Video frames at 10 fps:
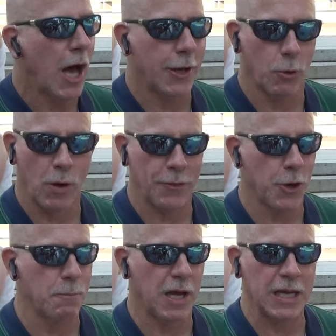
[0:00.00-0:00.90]
I don't want
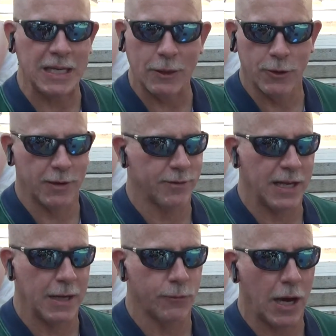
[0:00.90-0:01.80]
their money. Neither does the
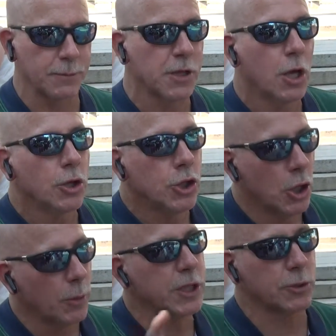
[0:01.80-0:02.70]
native tribes. Do you
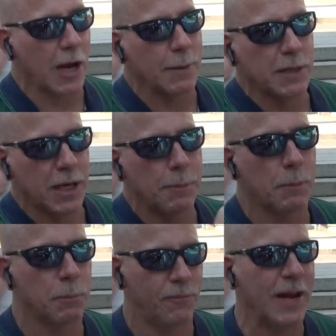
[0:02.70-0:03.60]
know what the tribe did up
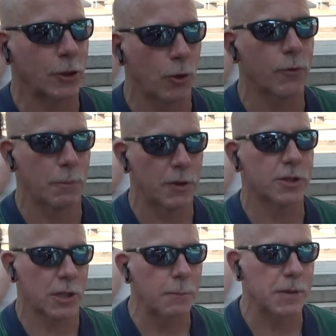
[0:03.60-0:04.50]
in Vancouver,
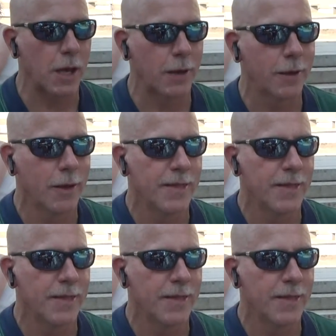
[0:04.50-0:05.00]
British Columbia?